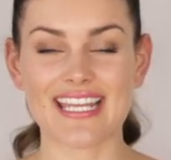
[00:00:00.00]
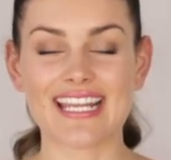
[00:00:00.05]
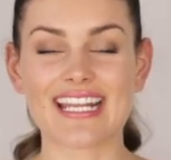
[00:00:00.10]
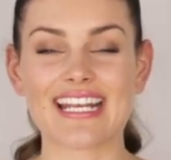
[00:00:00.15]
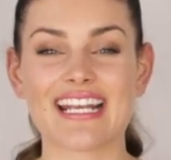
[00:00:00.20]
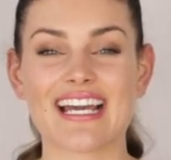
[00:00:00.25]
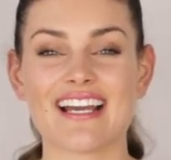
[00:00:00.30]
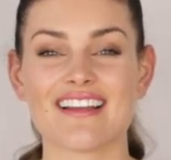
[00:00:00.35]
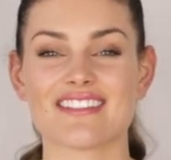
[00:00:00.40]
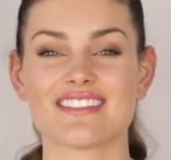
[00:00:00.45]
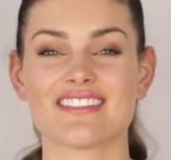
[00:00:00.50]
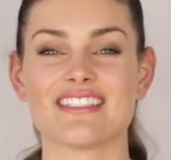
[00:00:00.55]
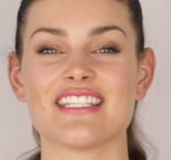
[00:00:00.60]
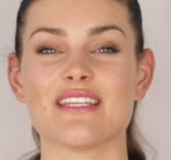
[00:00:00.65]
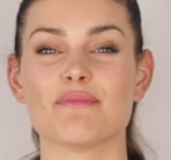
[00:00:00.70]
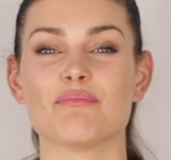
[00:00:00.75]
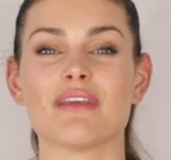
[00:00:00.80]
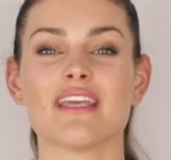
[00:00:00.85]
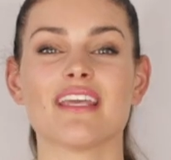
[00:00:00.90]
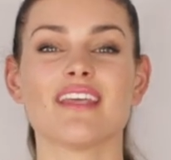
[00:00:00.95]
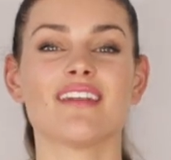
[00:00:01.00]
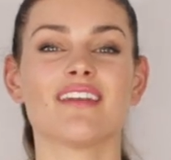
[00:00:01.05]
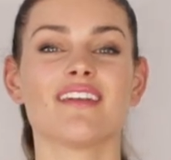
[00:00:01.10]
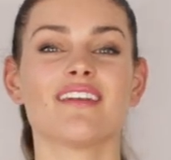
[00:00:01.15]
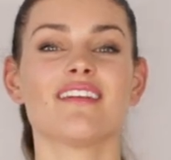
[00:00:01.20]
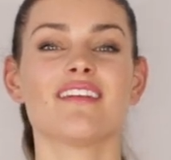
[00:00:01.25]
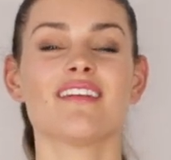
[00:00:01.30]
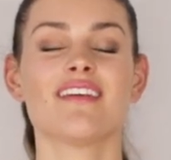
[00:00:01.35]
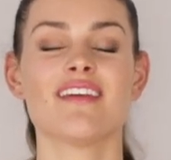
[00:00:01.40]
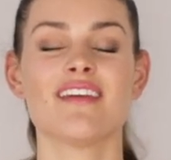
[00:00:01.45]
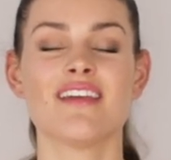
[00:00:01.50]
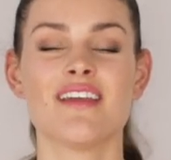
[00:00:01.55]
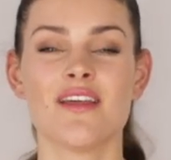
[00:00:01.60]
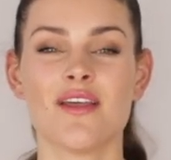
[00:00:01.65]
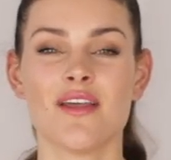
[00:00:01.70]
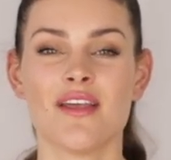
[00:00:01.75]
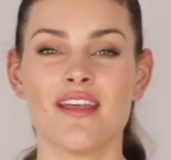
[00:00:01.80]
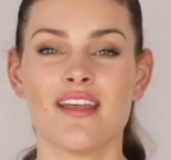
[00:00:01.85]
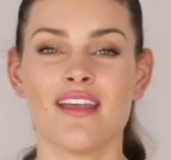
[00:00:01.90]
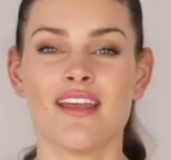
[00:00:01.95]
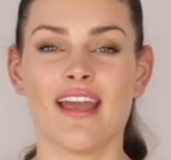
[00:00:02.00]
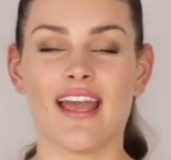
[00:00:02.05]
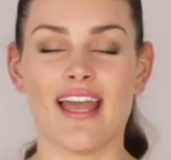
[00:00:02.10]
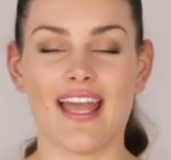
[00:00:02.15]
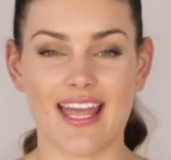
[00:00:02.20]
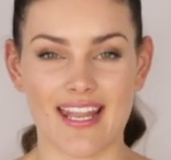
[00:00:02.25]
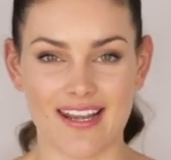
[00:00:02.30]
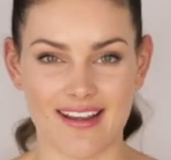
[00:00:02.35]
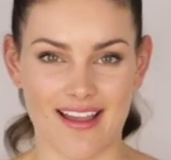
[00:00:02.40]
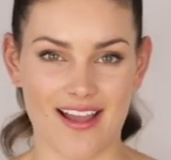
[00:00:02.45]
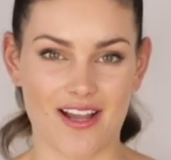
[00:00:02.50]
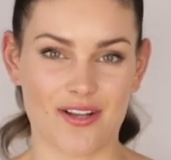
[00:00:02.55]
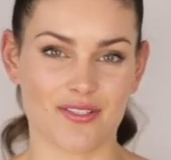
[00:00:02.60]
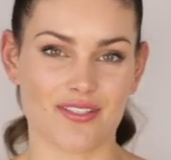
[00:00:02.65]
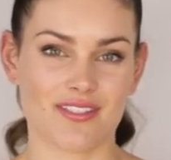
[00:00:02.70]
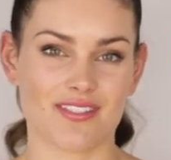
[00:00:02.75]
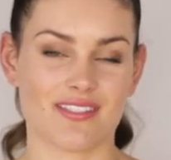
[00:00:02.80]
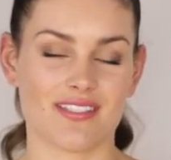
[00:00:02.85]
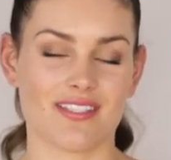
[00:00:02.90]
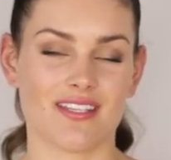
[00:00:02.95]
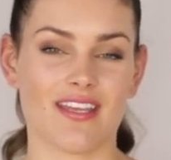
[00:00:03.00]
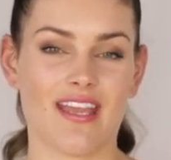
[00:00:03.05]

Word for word: Take nice deep in and out